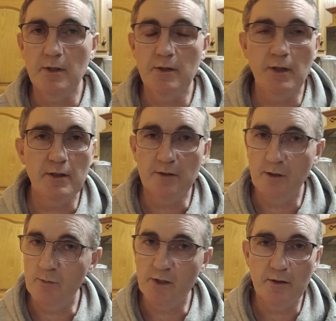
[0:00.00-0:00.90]
that is not
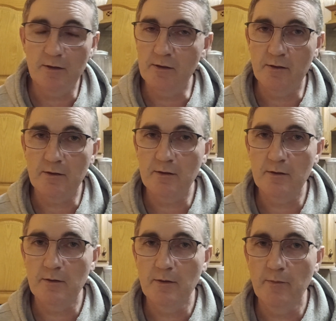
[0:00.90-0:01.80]
mental illness,
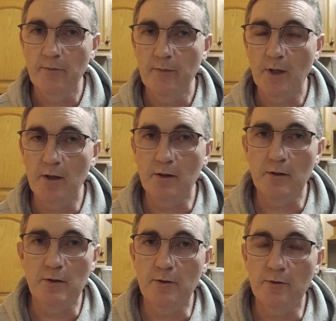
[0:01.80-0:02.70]
and
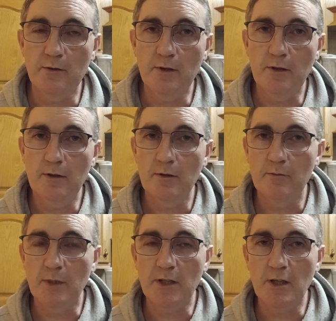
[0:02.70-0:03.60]
you don't need
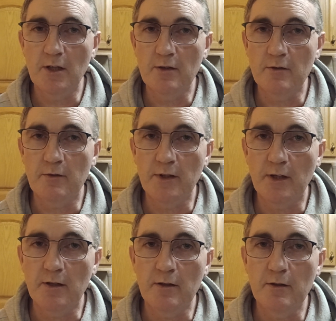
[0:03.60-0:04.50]
medication for
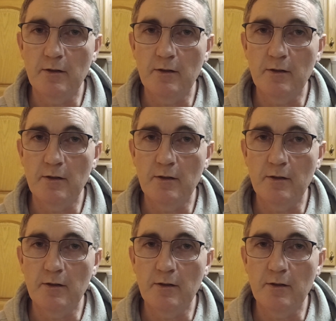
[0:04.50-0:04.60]
that,